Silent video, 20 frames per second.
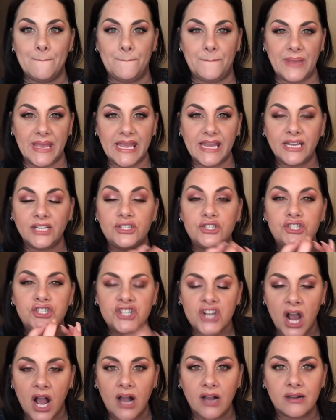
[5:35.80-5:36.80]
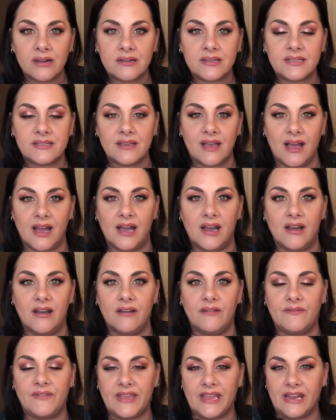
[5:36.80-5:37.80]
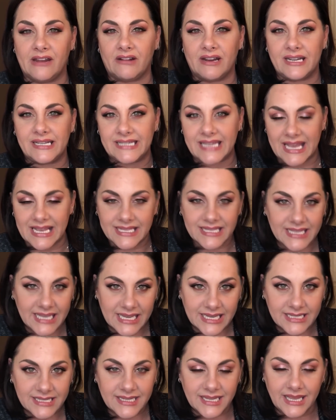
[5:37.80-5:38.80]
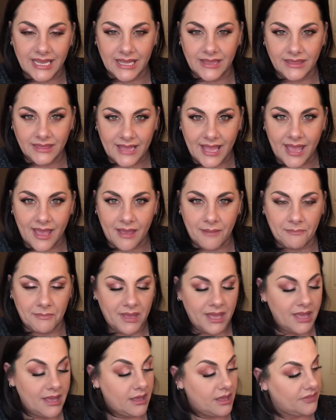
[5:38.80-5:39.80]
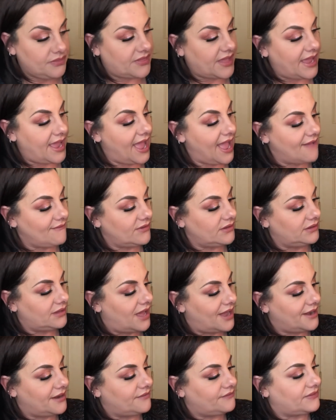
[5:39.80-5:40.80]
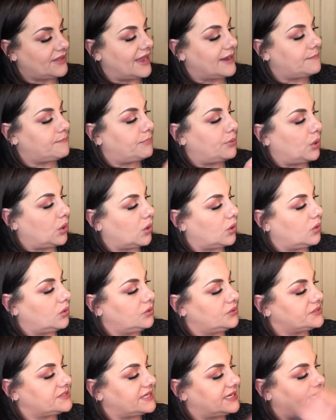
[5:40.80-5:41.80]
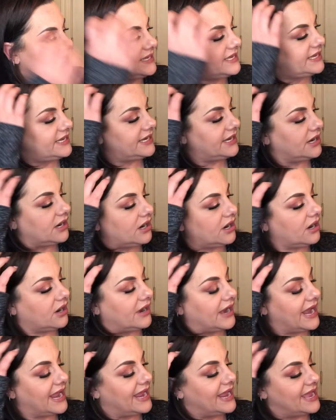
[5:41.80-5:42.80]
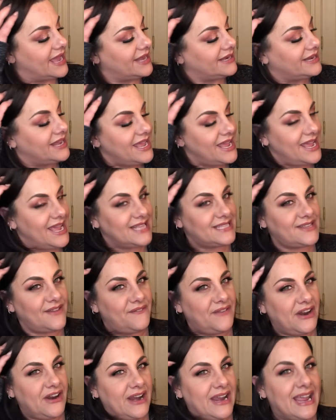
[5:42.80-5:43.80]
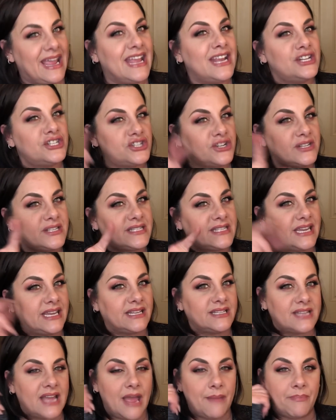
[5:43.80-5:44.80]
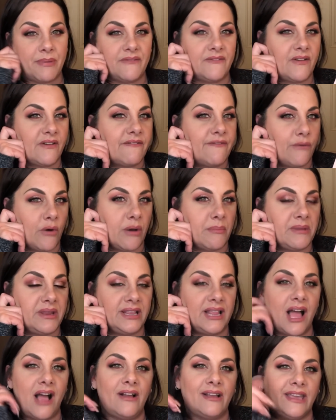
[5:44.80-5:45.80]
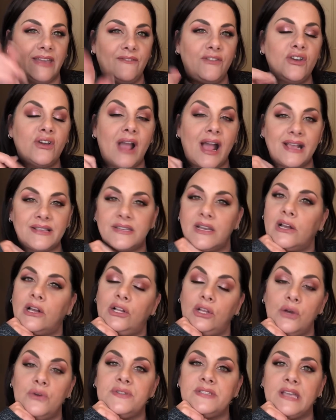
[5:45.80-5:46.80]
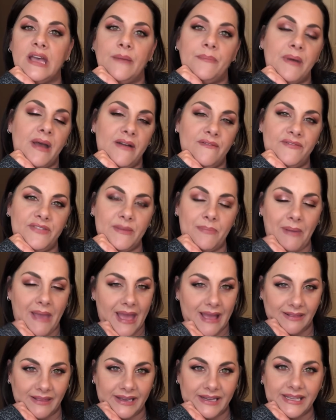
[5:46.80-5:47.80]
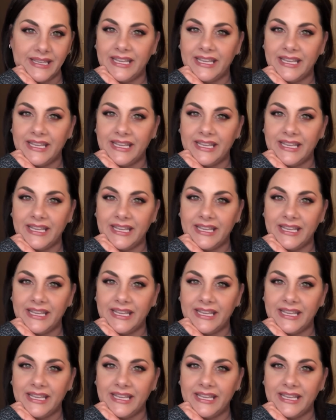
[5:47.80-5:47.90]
big chunks of iridescent in them. They have a lot of like pearls in here, and it's a very interesting type of a formula. I'll give you guys a close-up of the palette